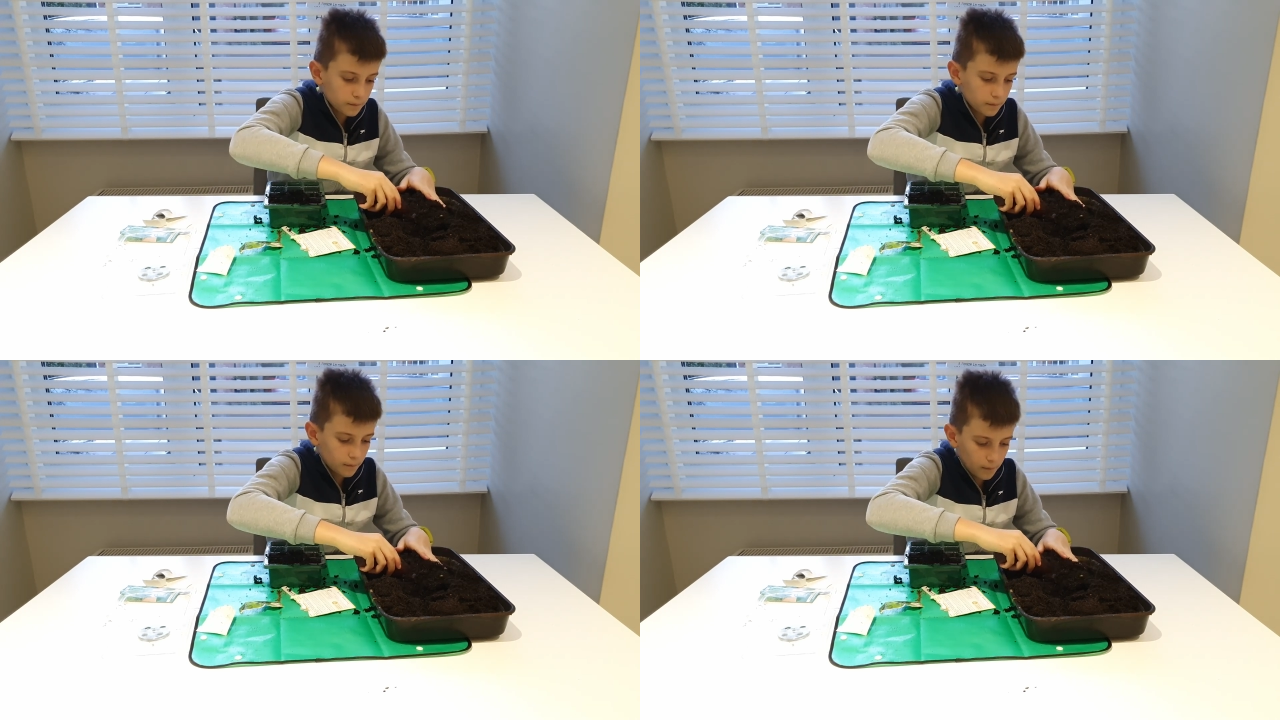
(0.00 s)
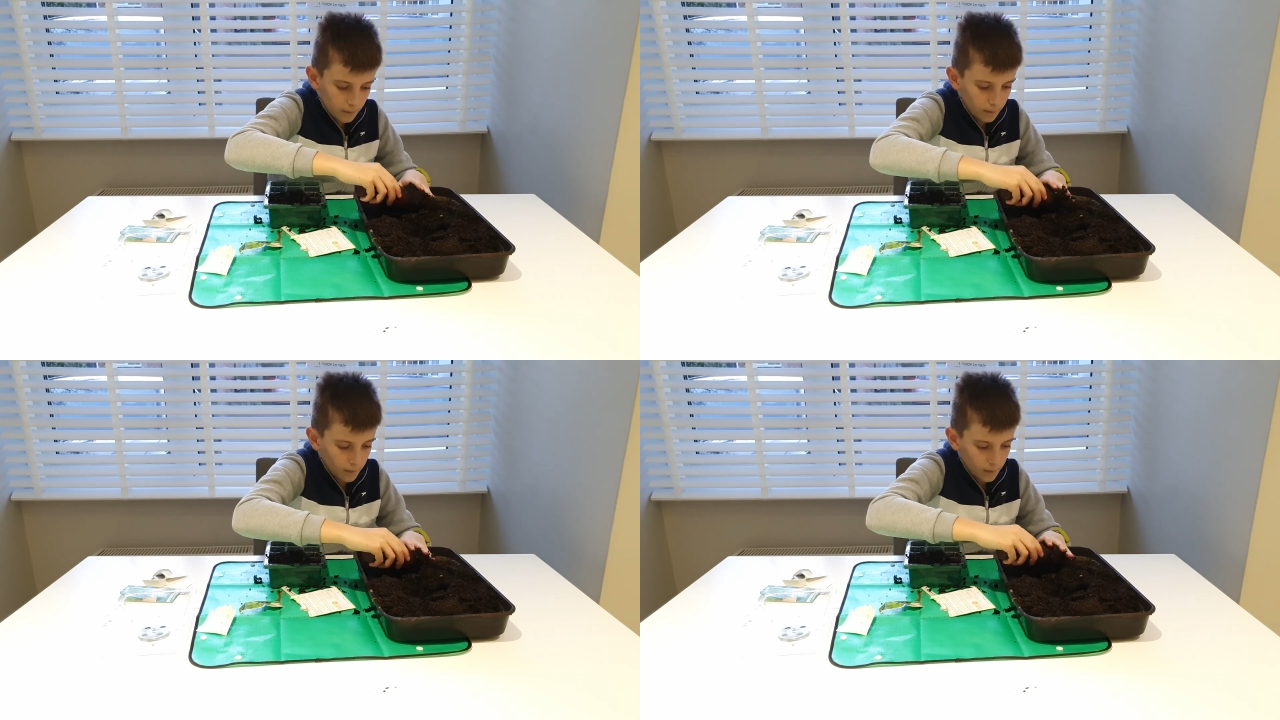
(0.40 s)

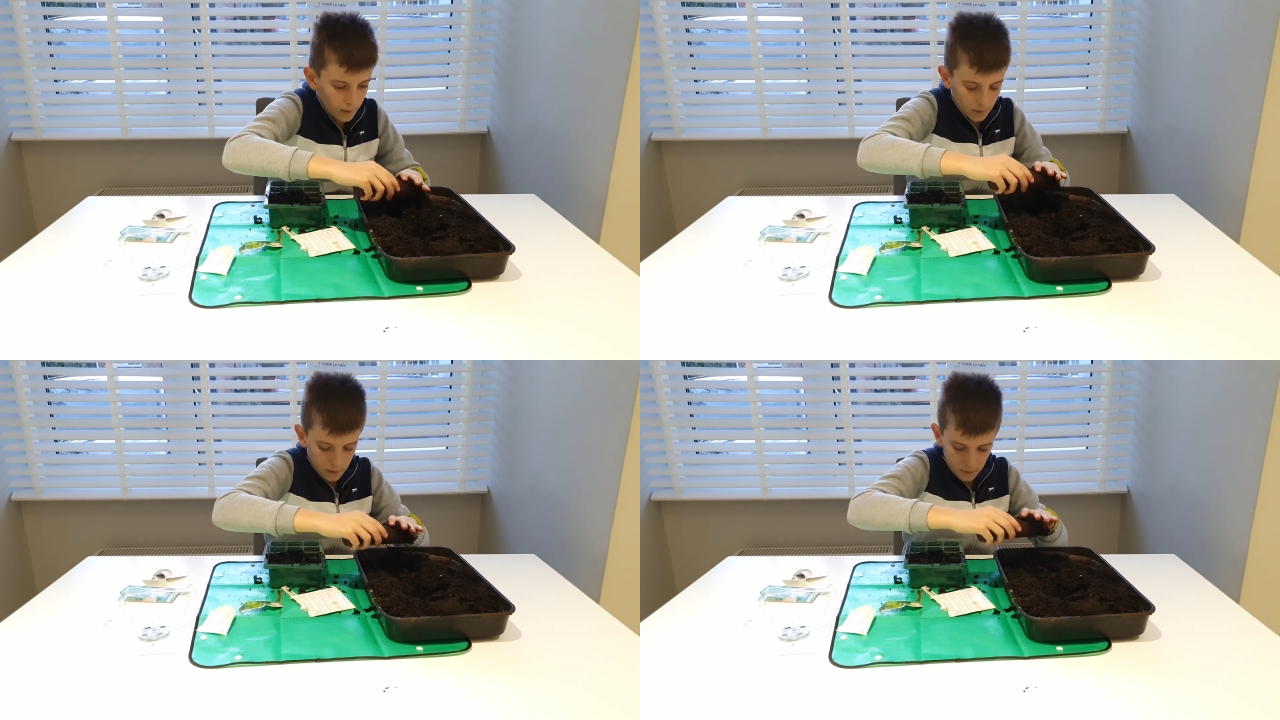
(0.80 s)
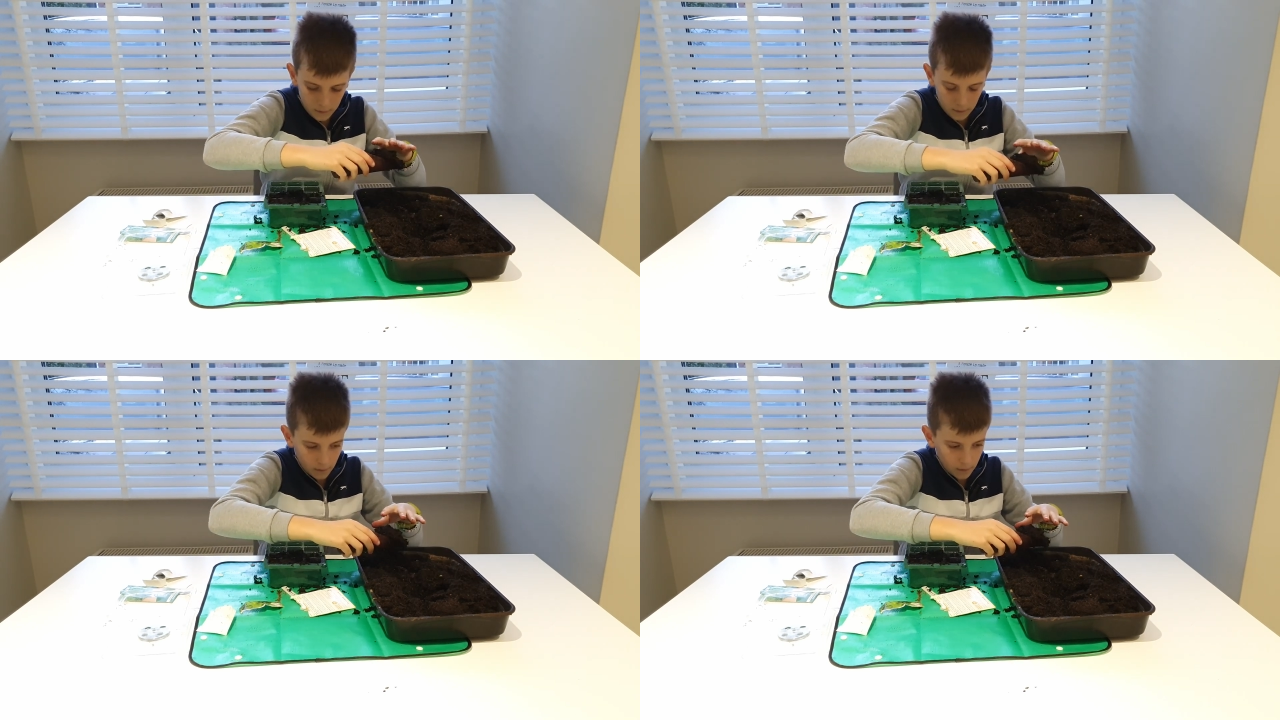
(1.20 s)

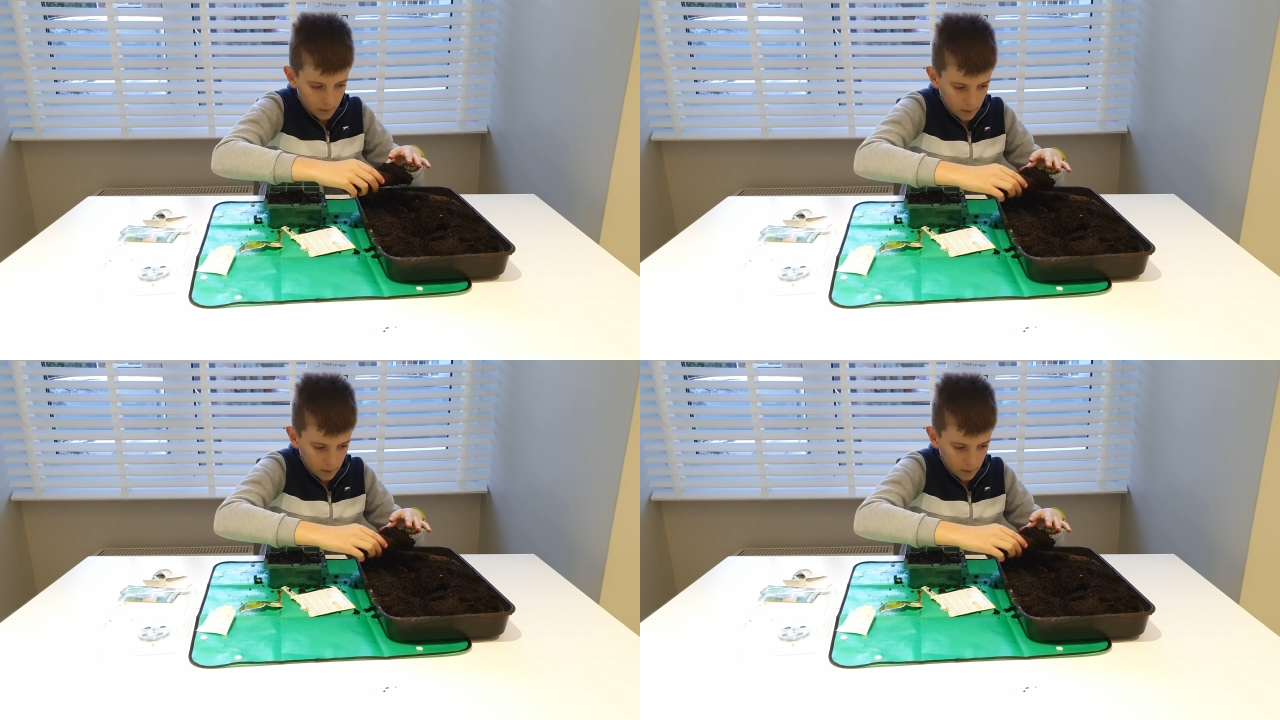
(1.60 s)
(silence)